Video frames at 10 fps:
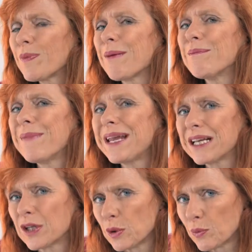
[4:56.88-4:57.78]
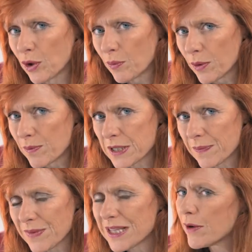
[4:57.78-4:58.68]
what about medical
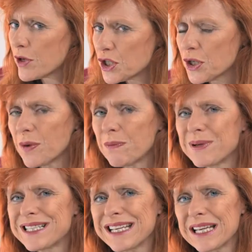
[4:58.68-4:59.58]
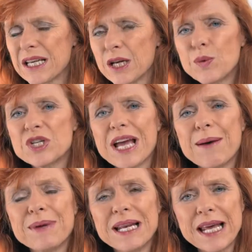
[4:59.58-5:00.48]
problems? There are two in particular which
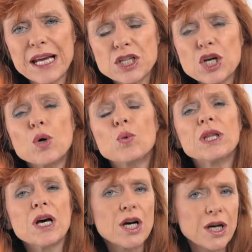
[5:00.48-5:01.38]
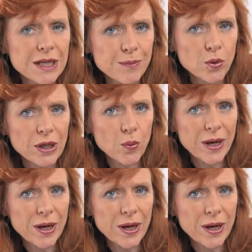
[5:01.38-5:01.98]
can be linked with early morning